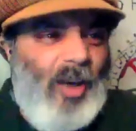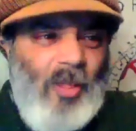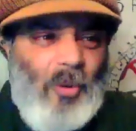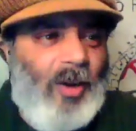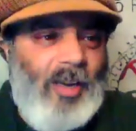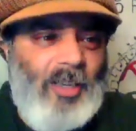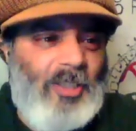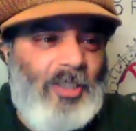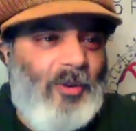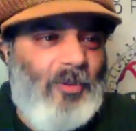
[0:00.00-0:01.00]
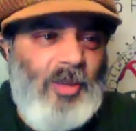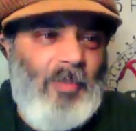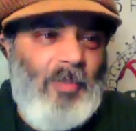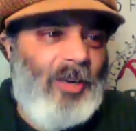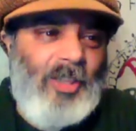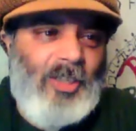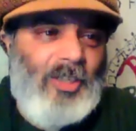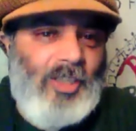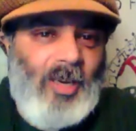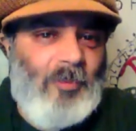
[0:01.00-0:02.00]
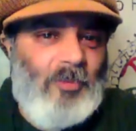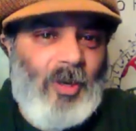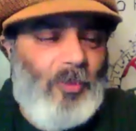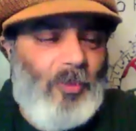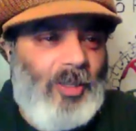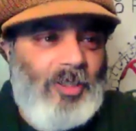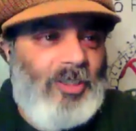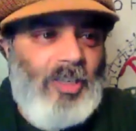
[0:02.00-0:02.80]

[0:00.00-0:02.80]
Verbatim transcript: otherwise, you know, the amount of things she comes up with,